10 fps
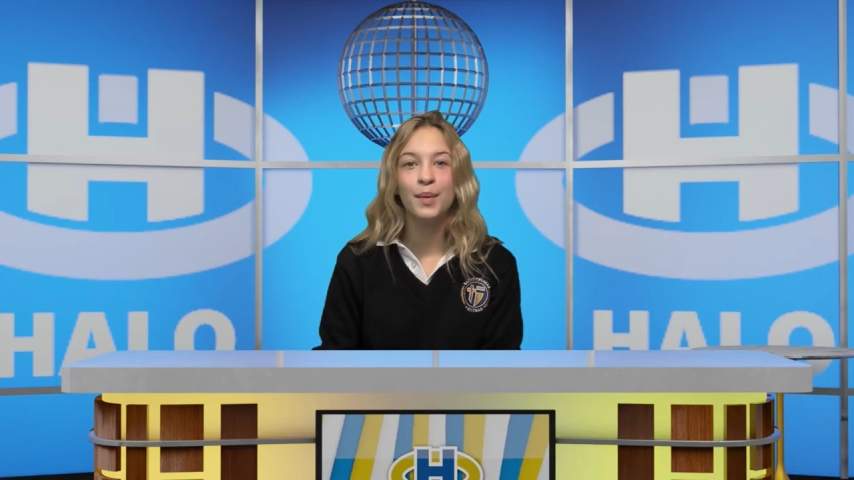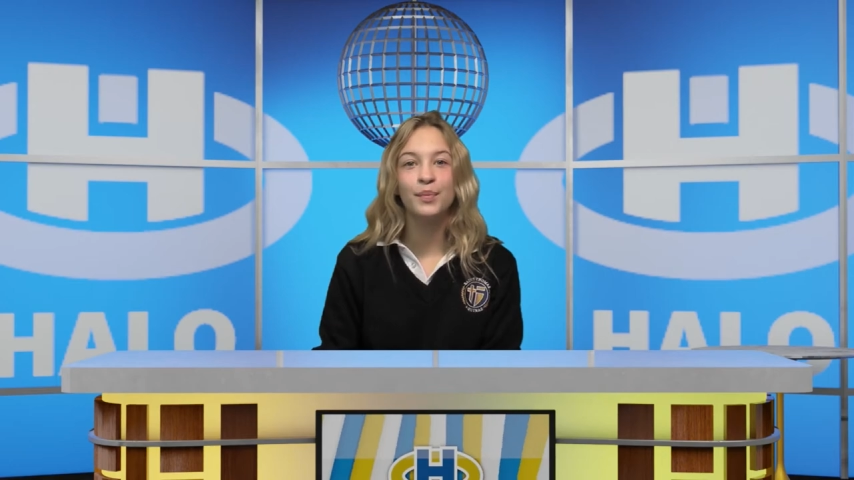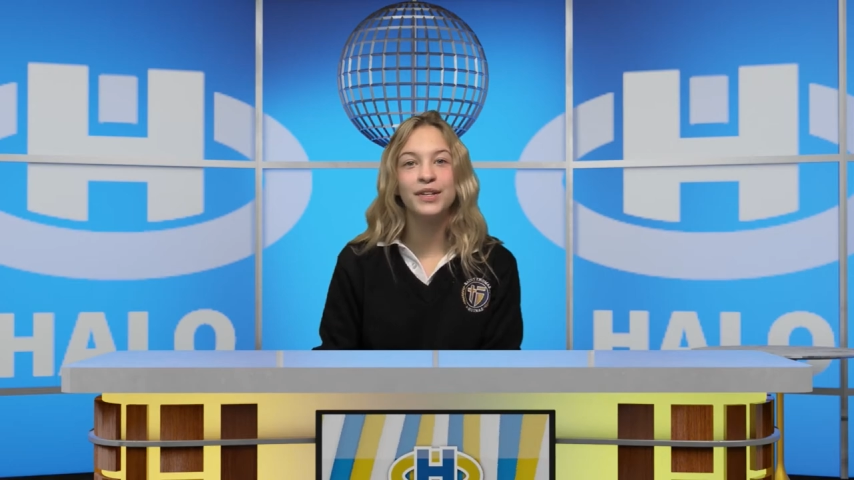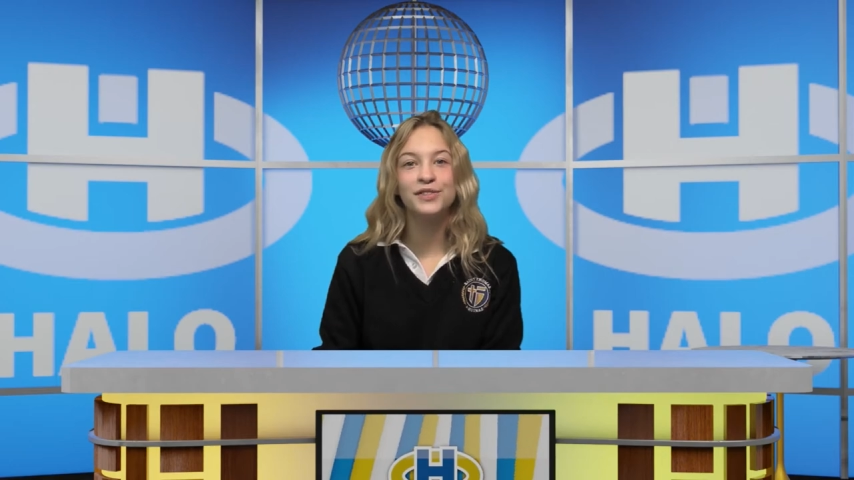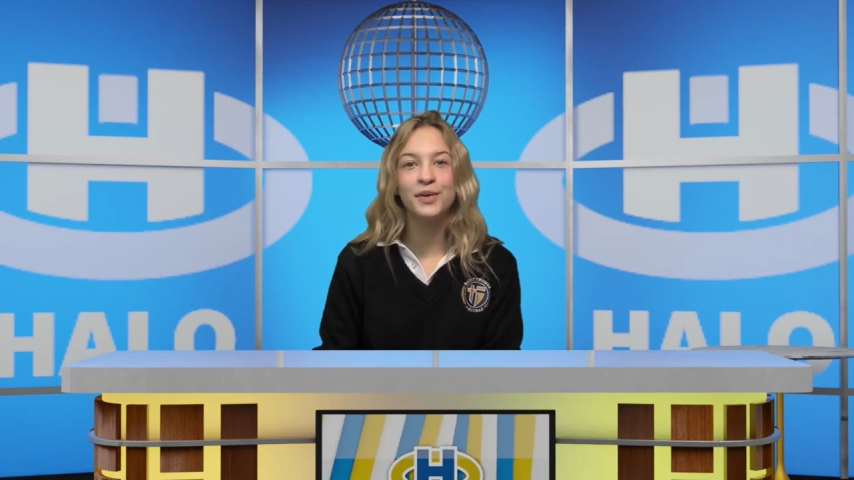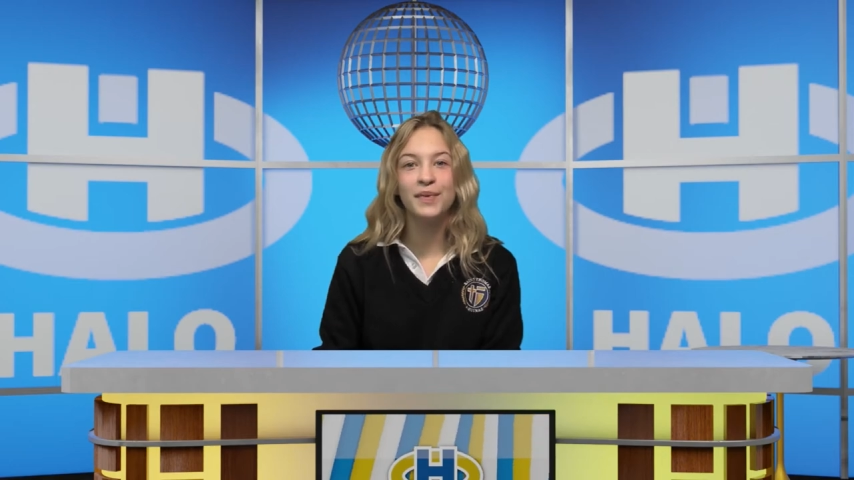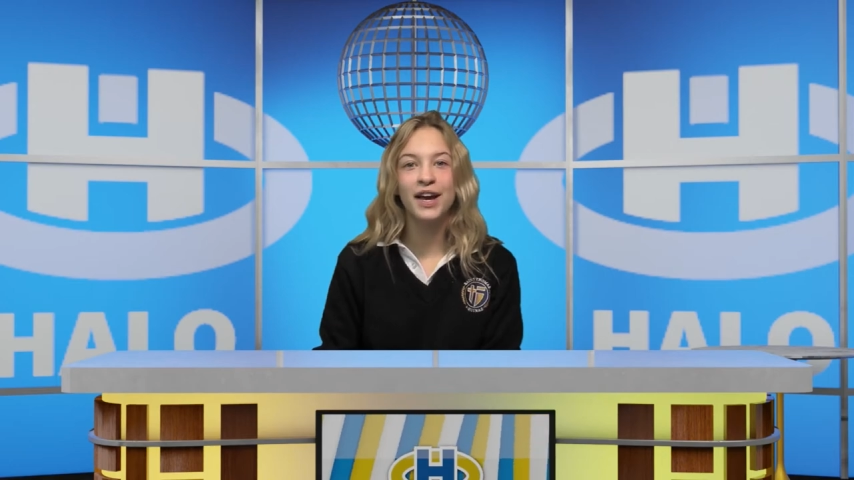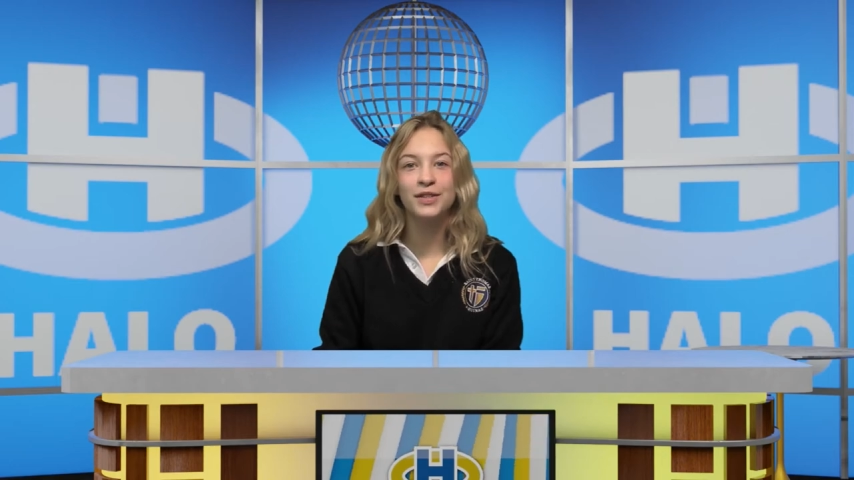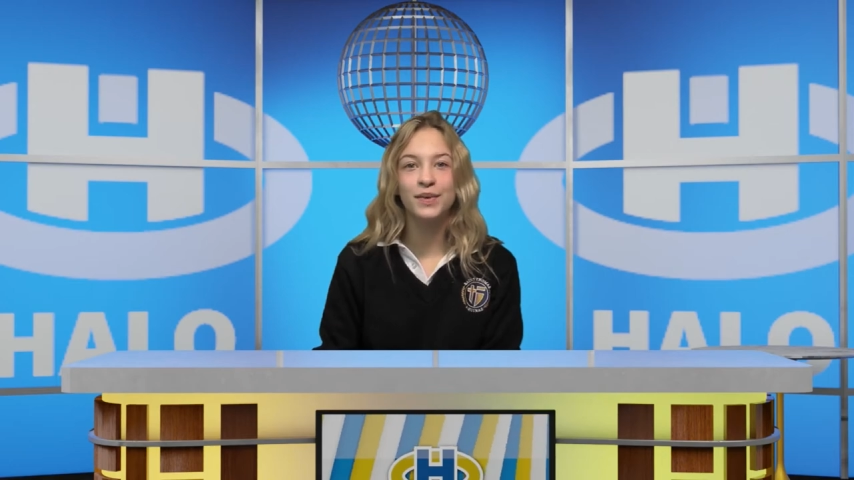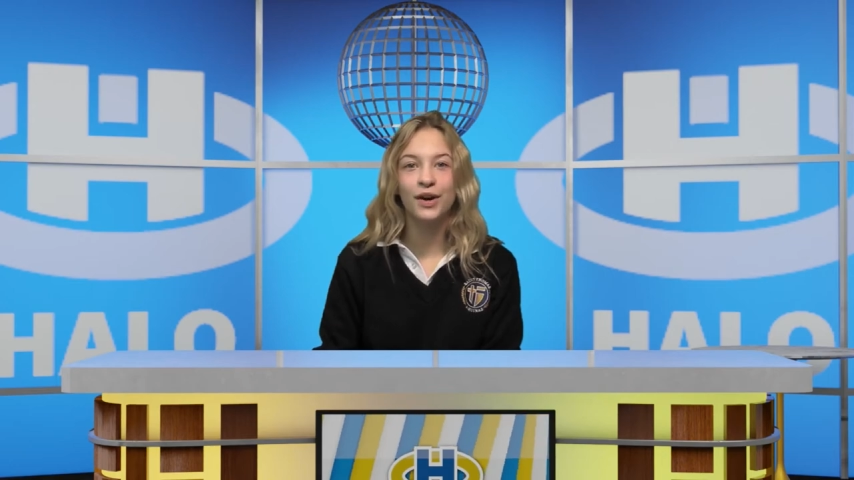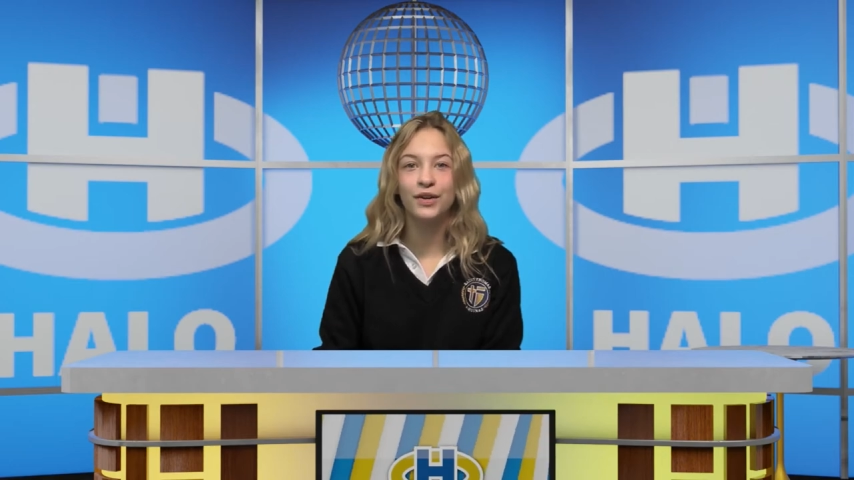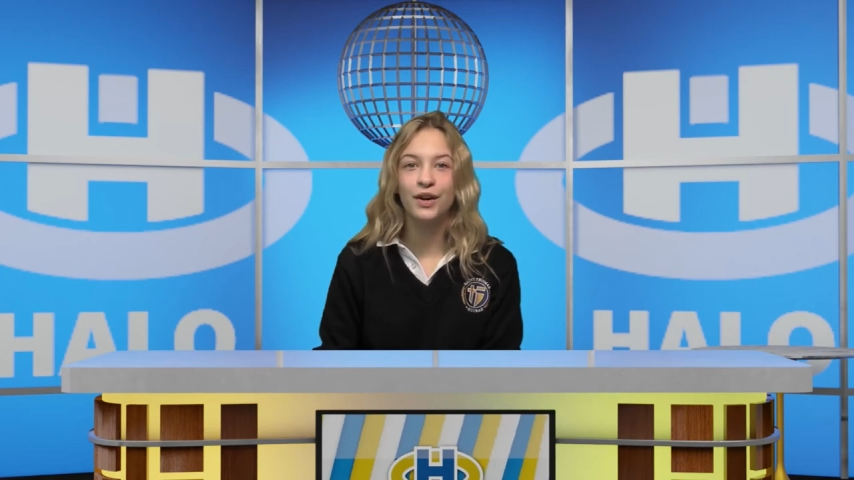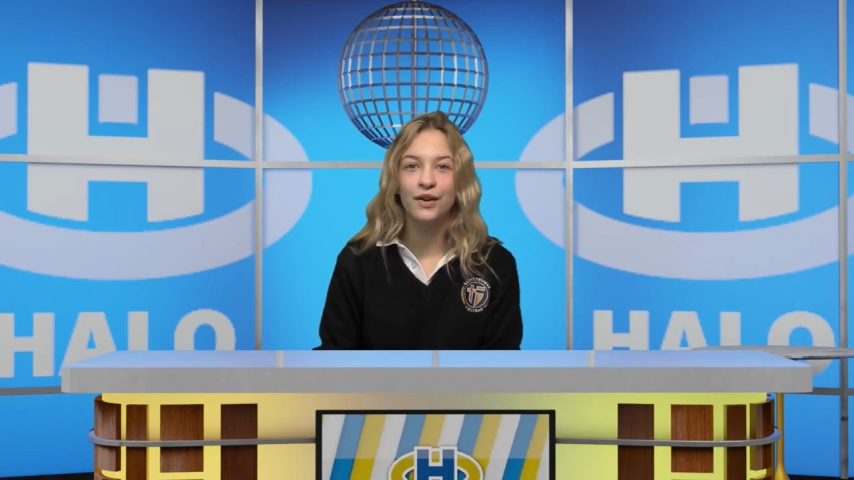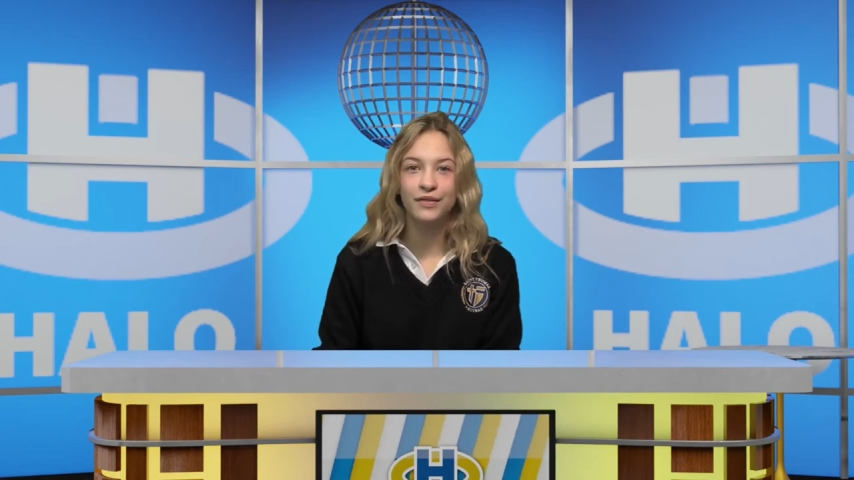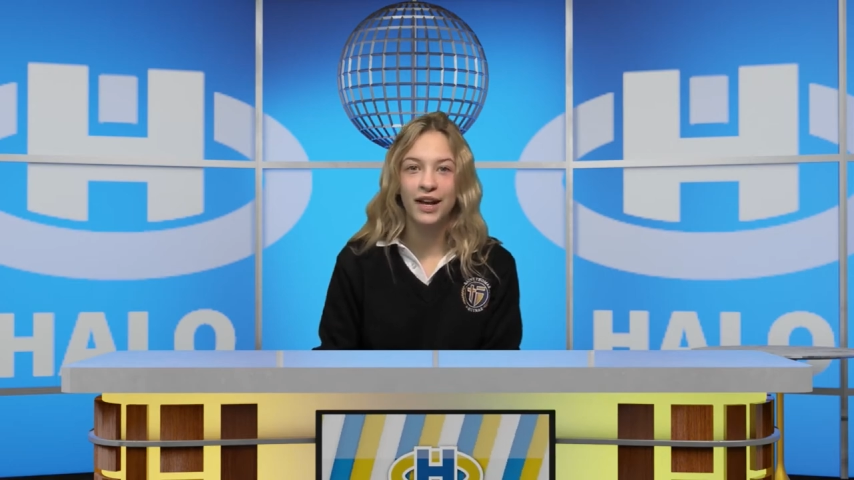Please join me as we honor
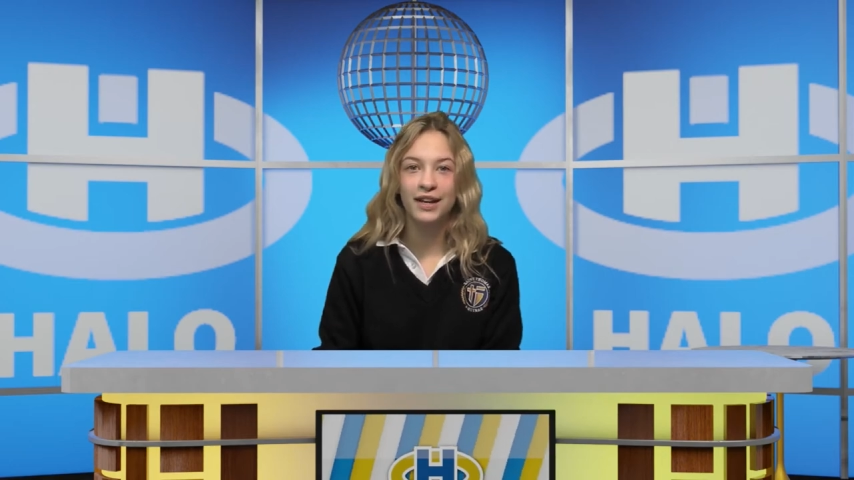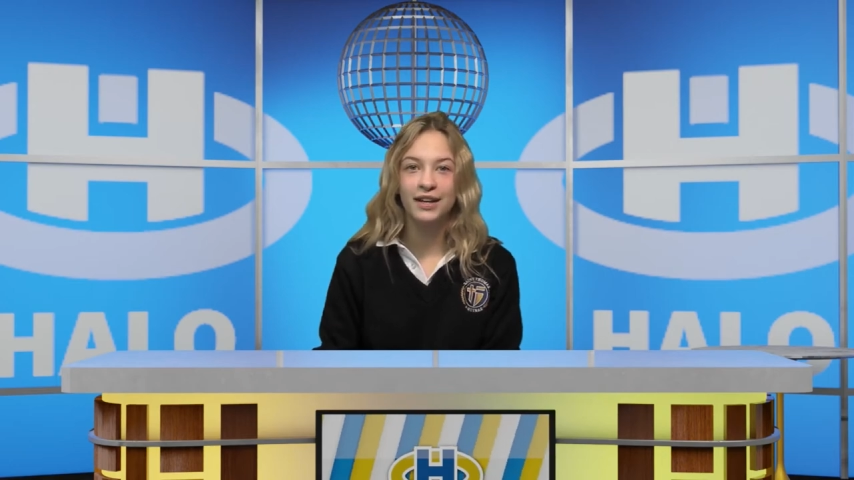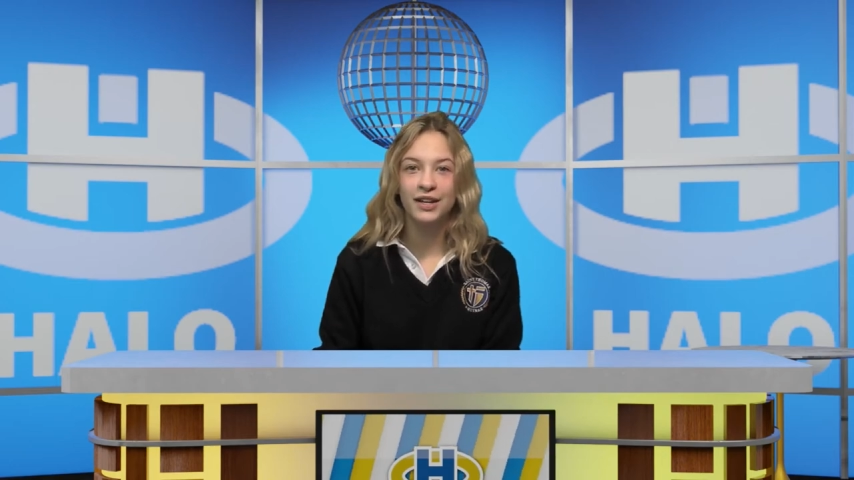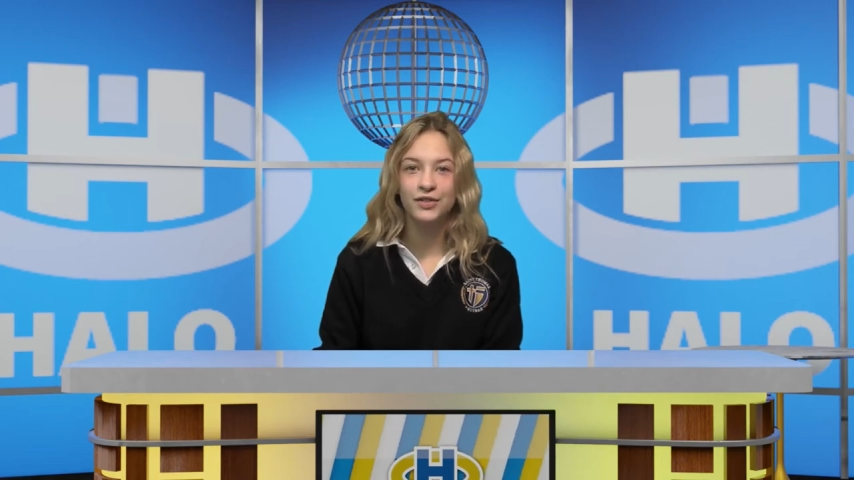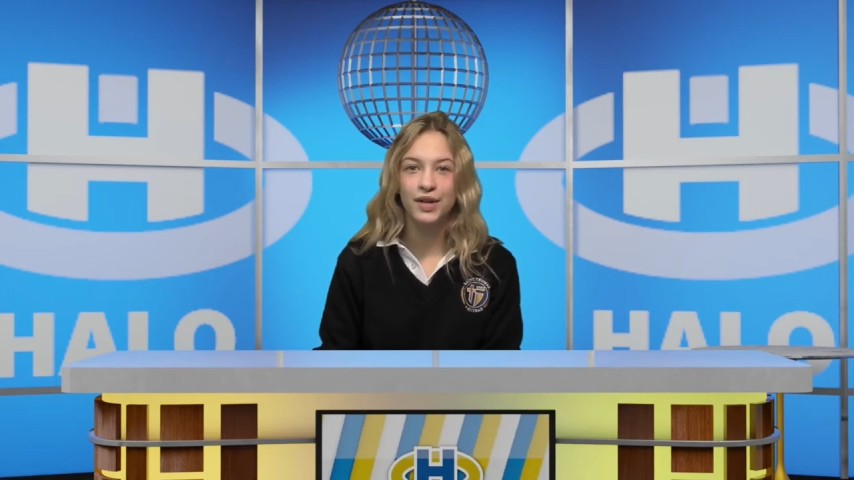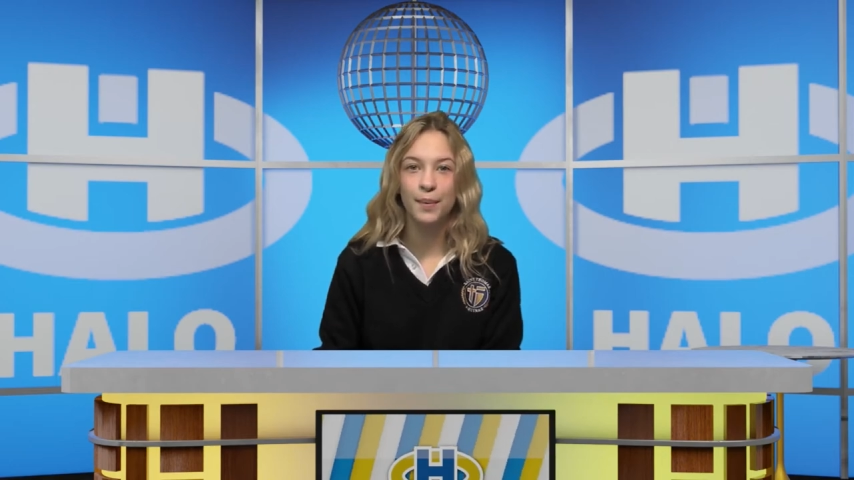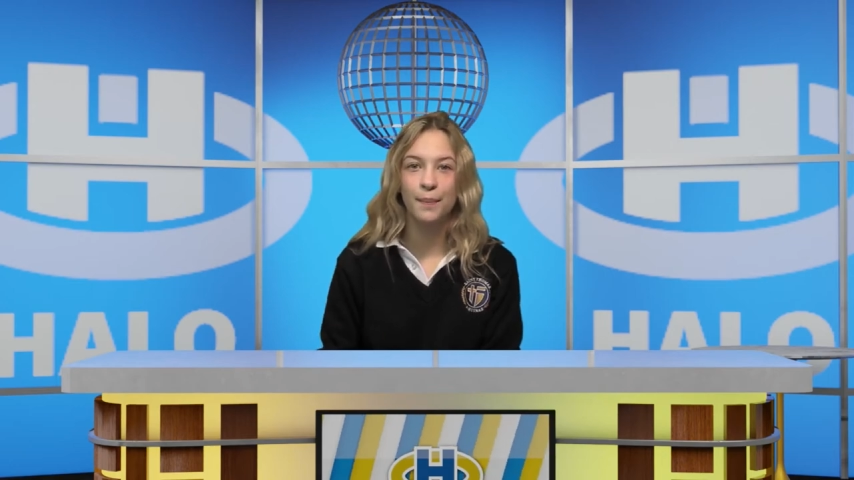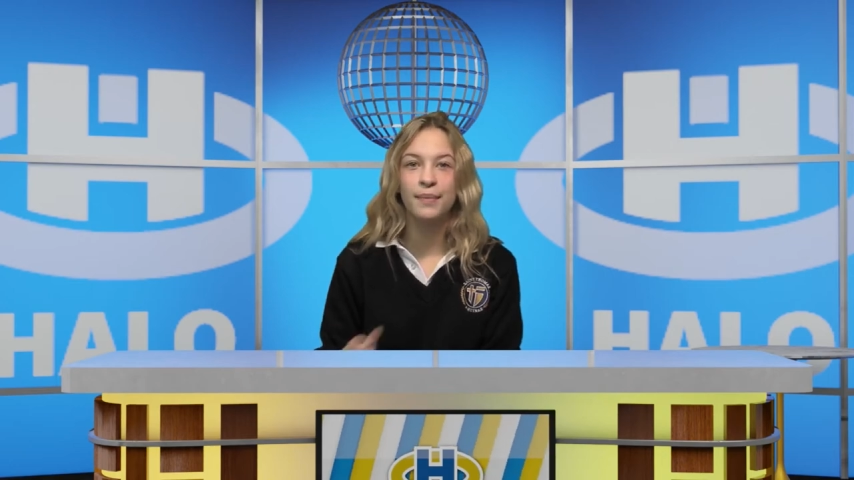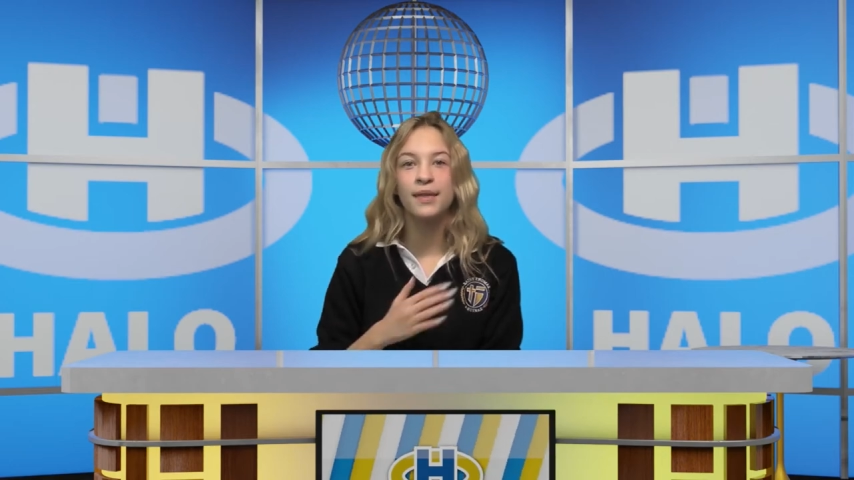our flag and country.